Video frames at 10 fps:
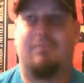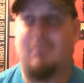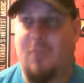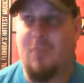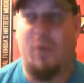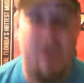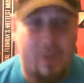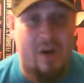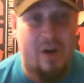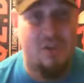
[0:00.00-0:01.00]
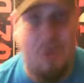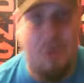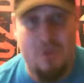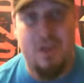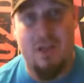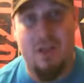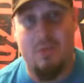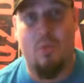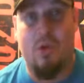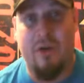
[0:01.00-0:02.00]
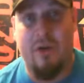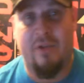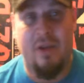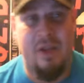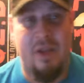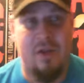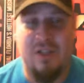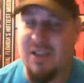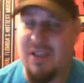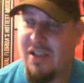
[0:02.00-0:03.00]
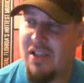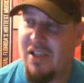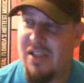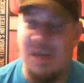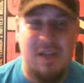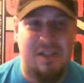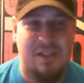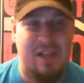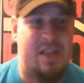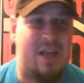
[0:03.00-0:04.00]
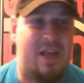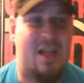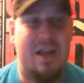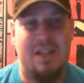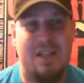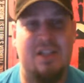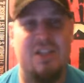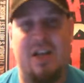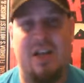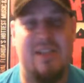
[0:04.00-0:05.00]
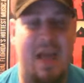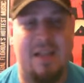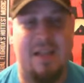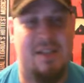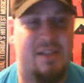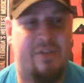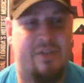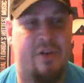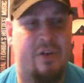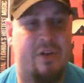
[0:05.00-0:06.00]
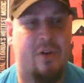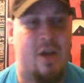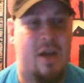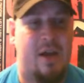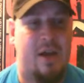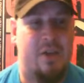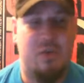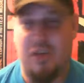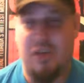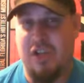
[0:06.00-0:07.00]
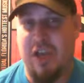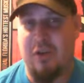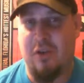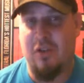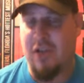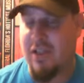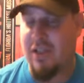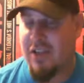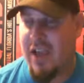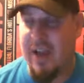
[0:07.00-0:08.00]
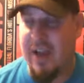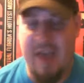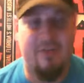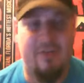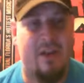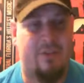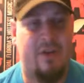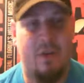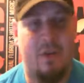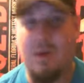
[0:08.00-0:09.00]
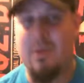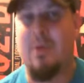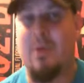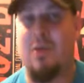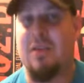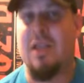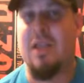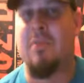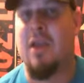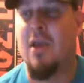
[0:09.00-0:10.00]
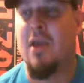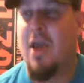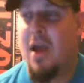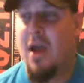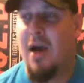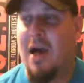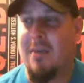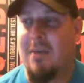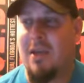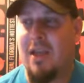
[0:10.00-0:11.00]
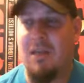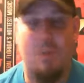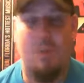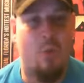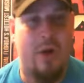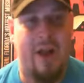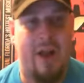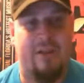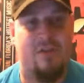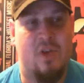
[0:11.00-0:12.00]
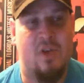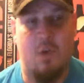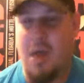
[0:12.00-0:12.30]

we're gonna start using it a little bit more often. You know, just seeing that a lot of these young talents and stuff out there use their channels to entertain and have a lot of fun, and we want to be able to do the same thing and get a little bit more active. So